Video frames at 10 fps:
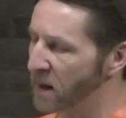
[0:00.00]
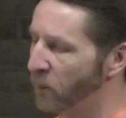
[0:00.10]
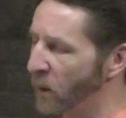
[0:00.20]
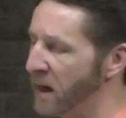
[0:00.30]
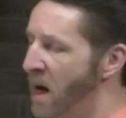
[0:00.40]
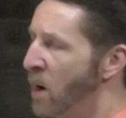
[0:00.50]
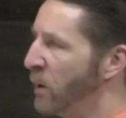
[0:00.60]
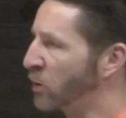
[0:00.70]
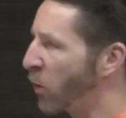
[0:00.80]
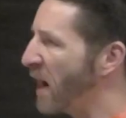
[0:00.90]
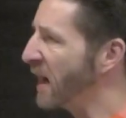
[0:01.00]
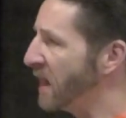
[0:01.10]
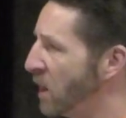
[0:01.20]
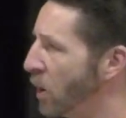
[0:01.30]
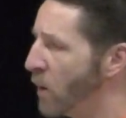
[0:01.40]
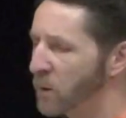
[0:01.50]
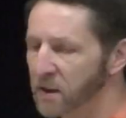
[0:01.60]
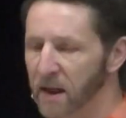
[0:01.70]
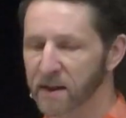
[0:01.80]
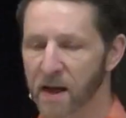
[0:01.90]
if we try to heal those
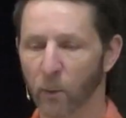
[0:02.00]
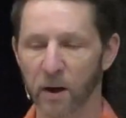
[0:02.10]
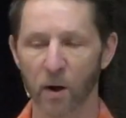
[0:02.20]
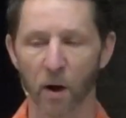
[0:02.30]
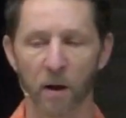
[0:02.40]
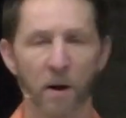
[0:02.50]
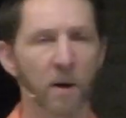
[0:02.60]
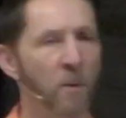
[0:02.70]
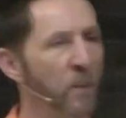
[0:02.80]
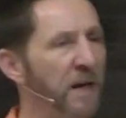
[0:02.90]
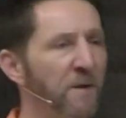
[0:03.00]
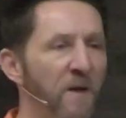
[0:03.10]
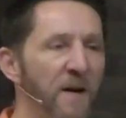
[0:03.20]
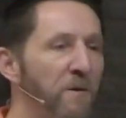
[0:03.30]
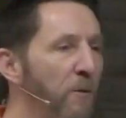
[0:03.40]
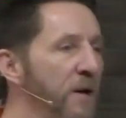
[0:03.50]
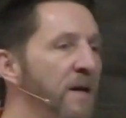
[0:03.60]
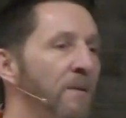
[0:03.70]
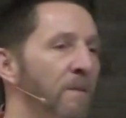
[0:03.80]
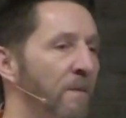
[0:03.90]
things that we hurt, we can find
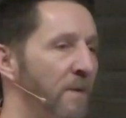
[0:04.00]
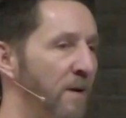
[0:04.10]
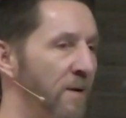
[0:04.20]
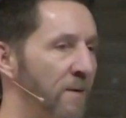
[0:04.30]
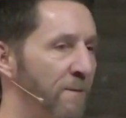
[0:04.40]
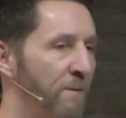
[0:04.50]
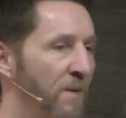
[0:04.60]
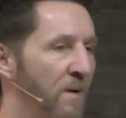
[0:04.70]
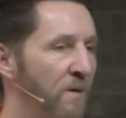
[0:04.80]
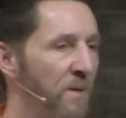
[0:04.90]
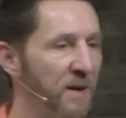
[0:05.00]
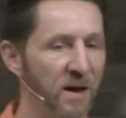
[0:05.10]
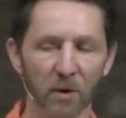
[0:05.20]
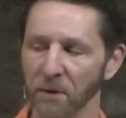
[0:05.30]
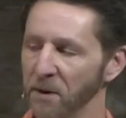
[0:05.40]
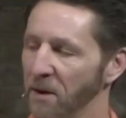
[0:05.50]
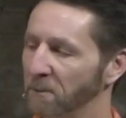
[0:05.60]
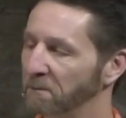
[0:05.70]
freedom from the guilt.